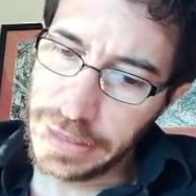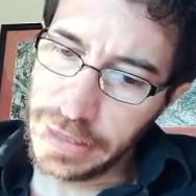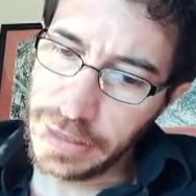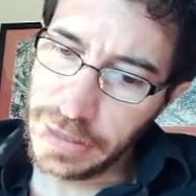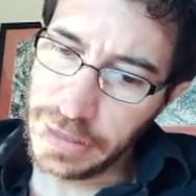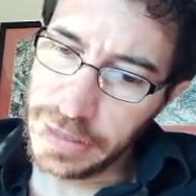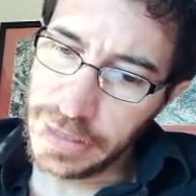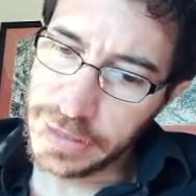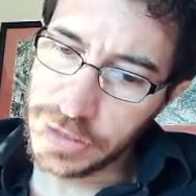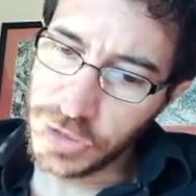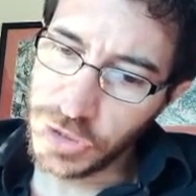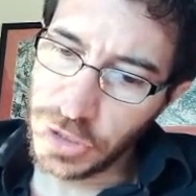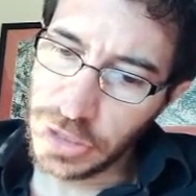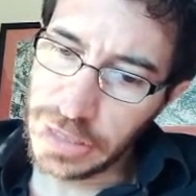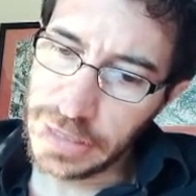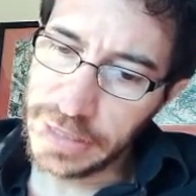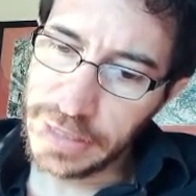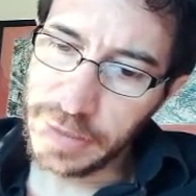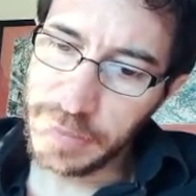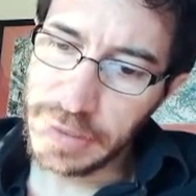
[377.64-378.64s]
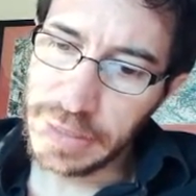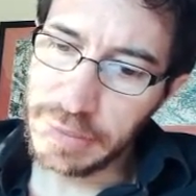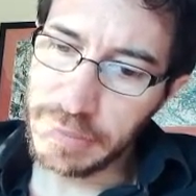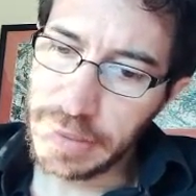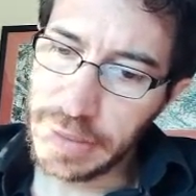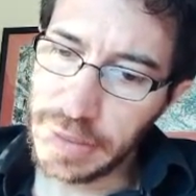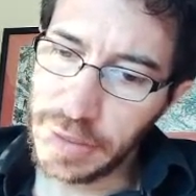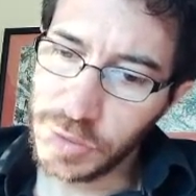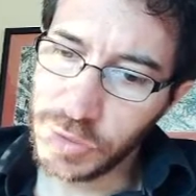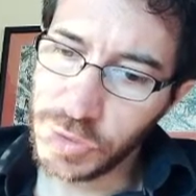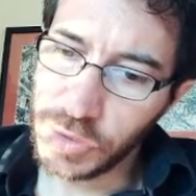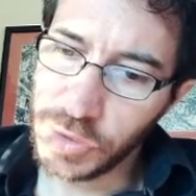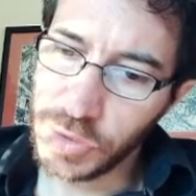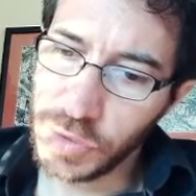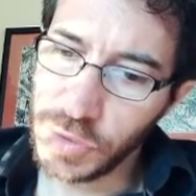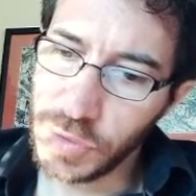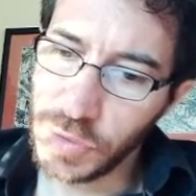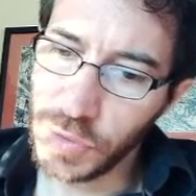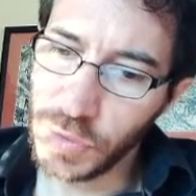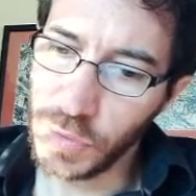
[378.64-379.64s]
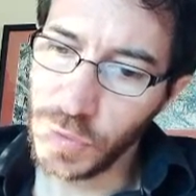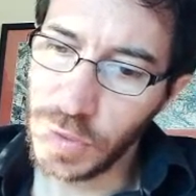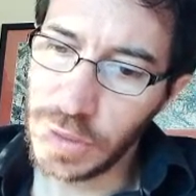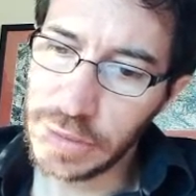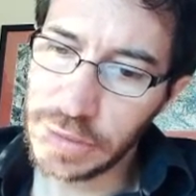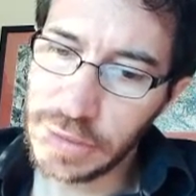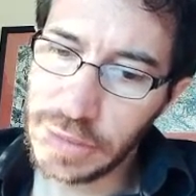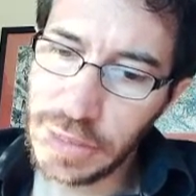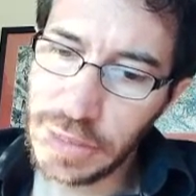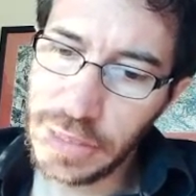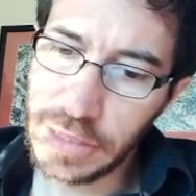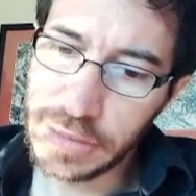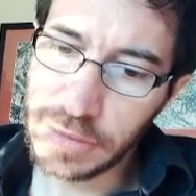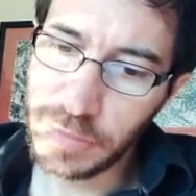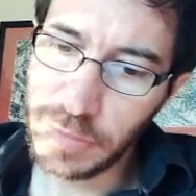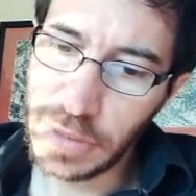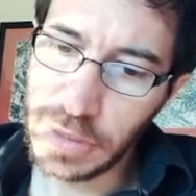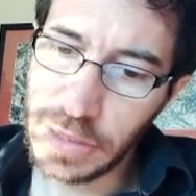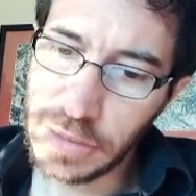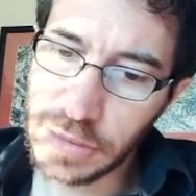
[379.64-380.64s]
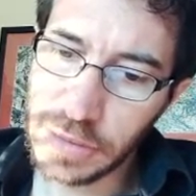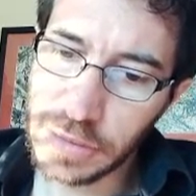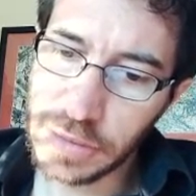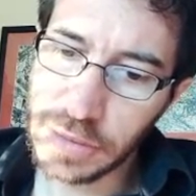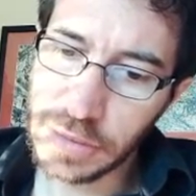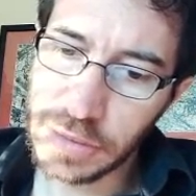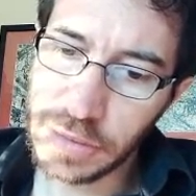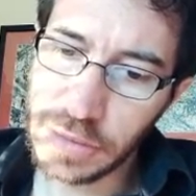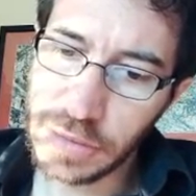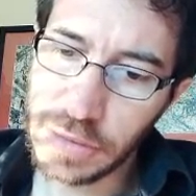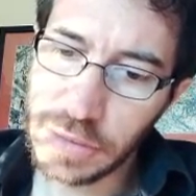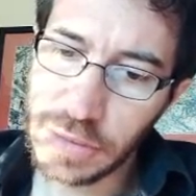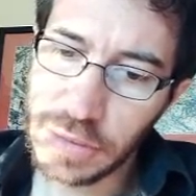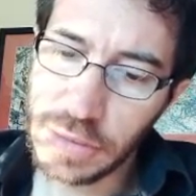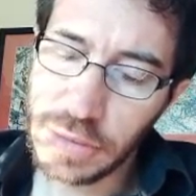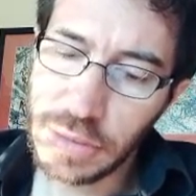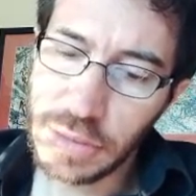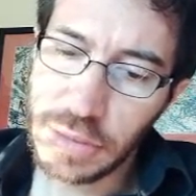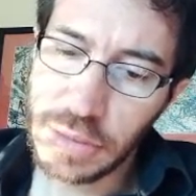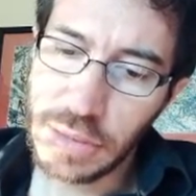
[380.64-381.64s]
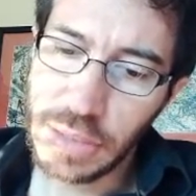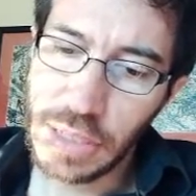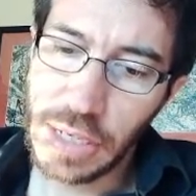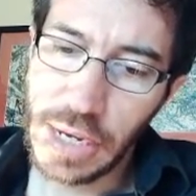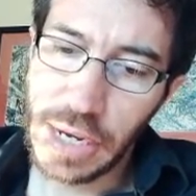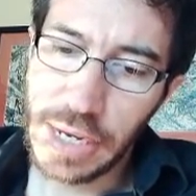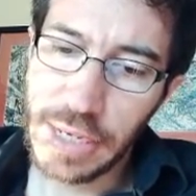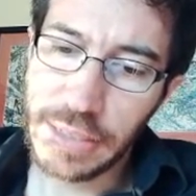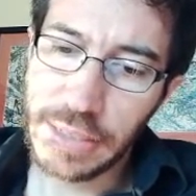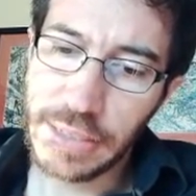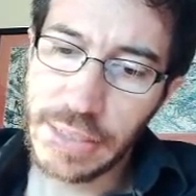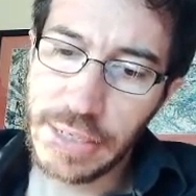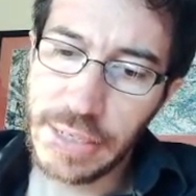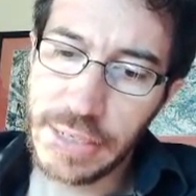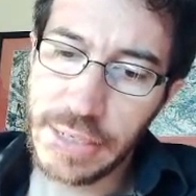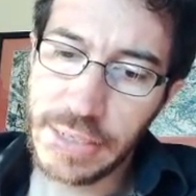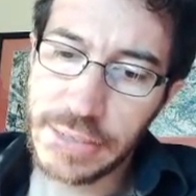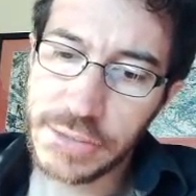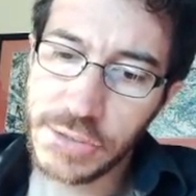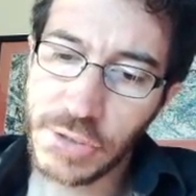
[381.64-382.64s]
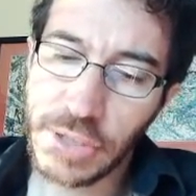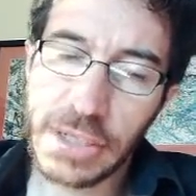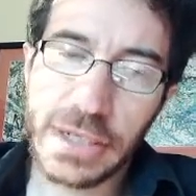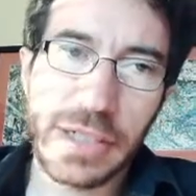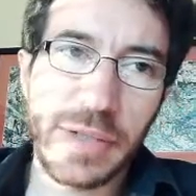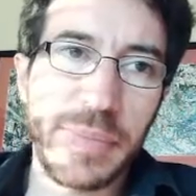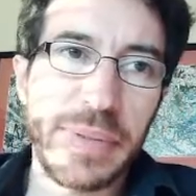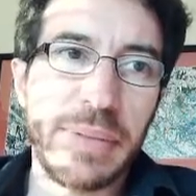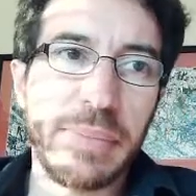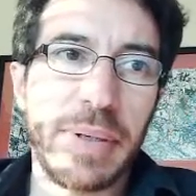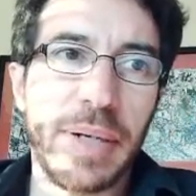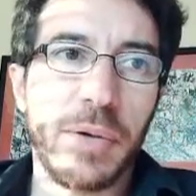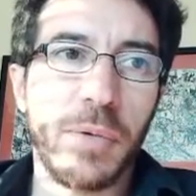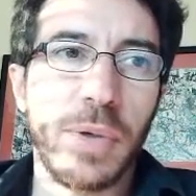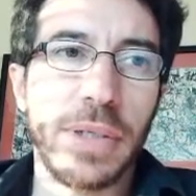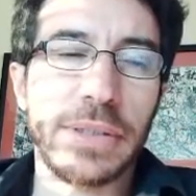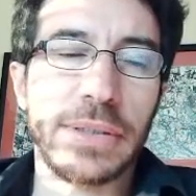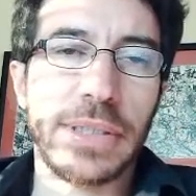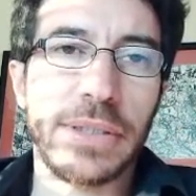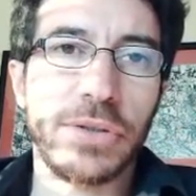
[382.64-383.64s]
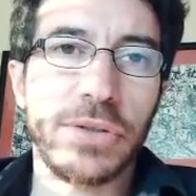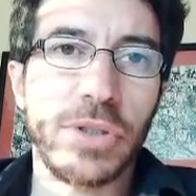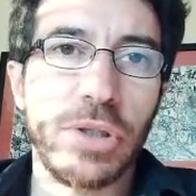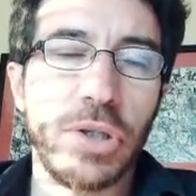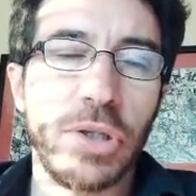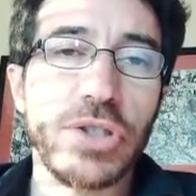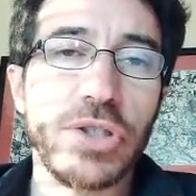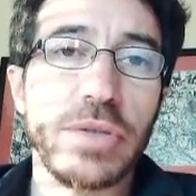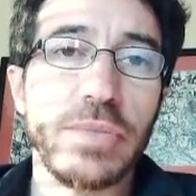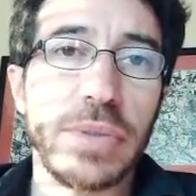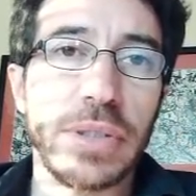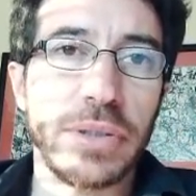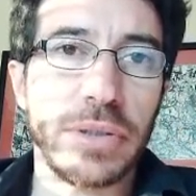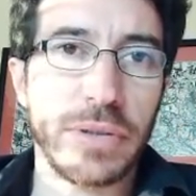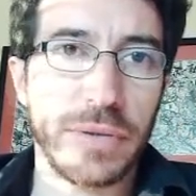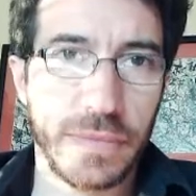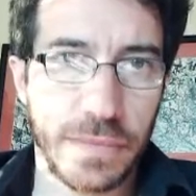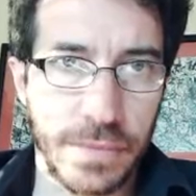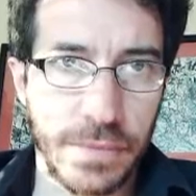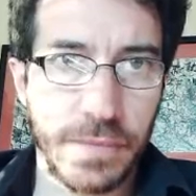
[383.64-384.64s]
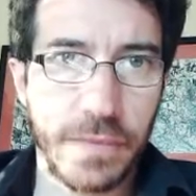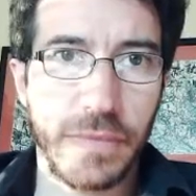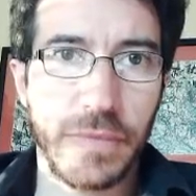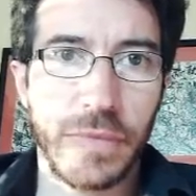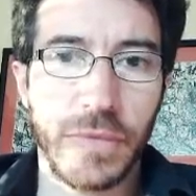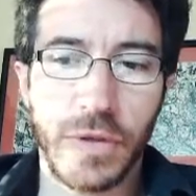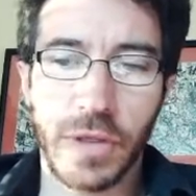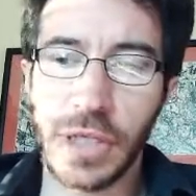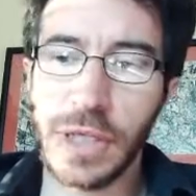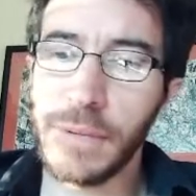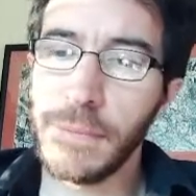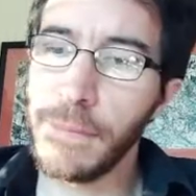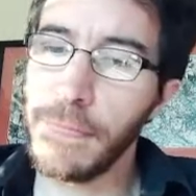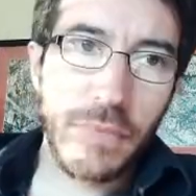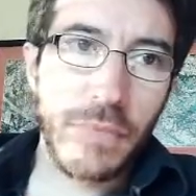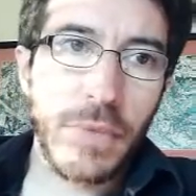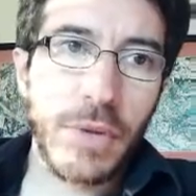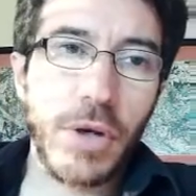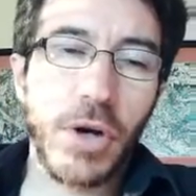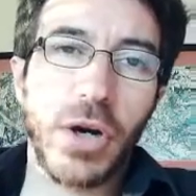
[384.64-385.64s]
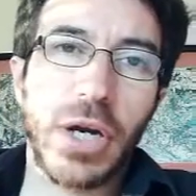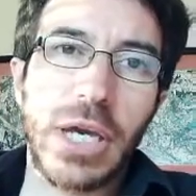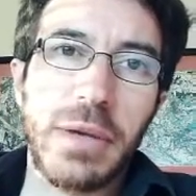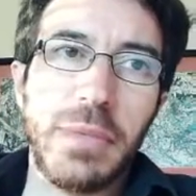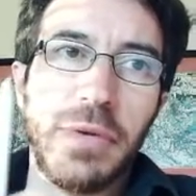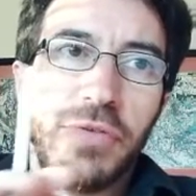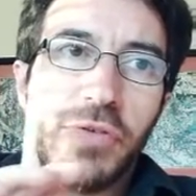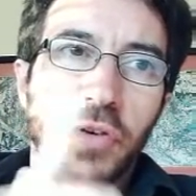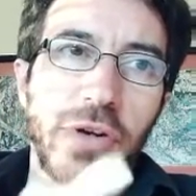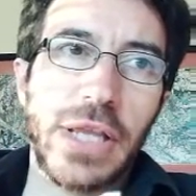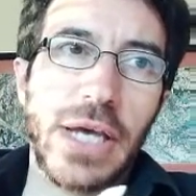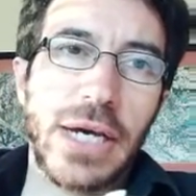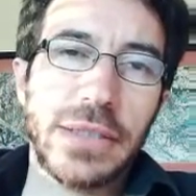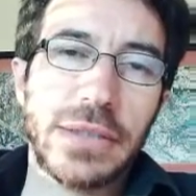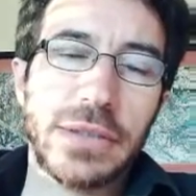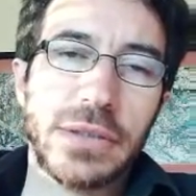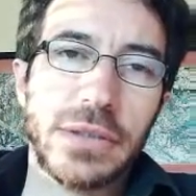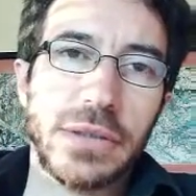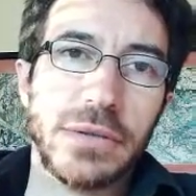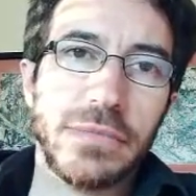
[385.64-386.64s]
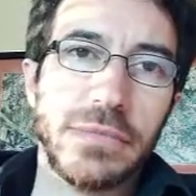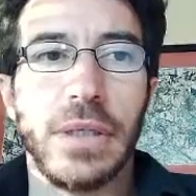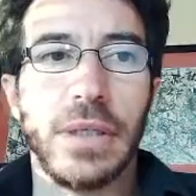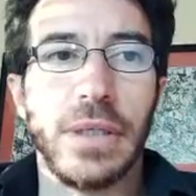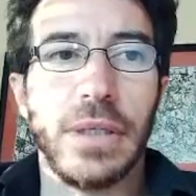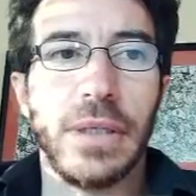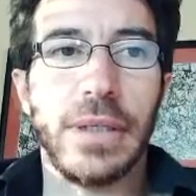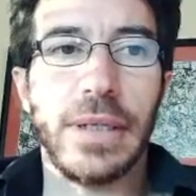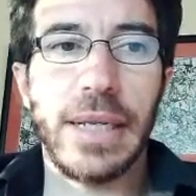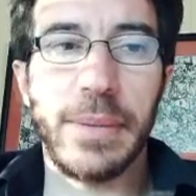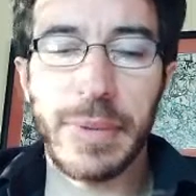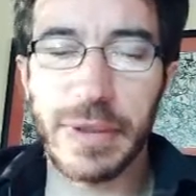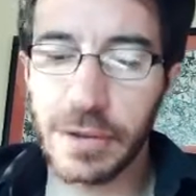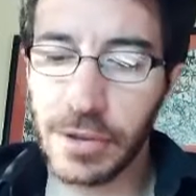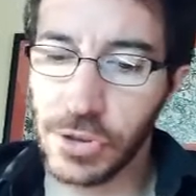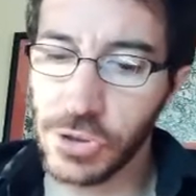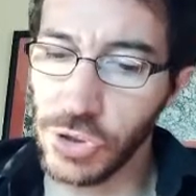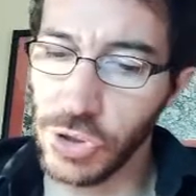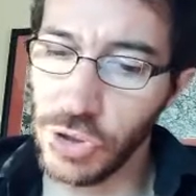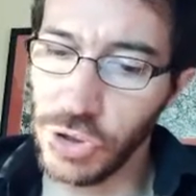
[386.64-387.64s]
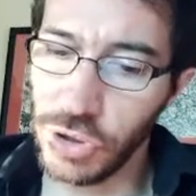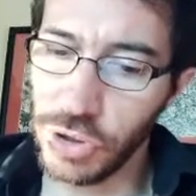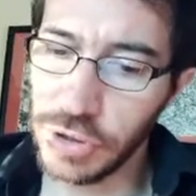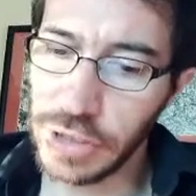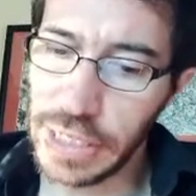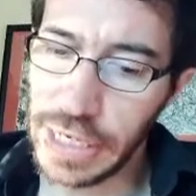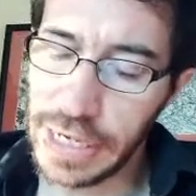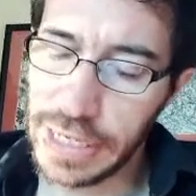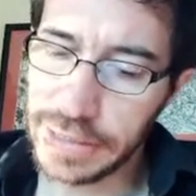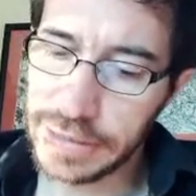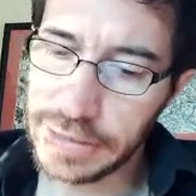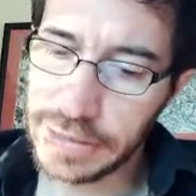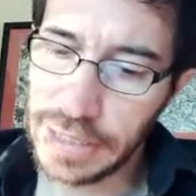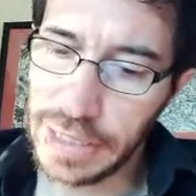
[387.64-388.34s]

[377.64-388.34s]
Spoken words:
Let's talk a little bit about what this means, and then let's talk a little bit about what tautology means. Okay, before that, let me recall that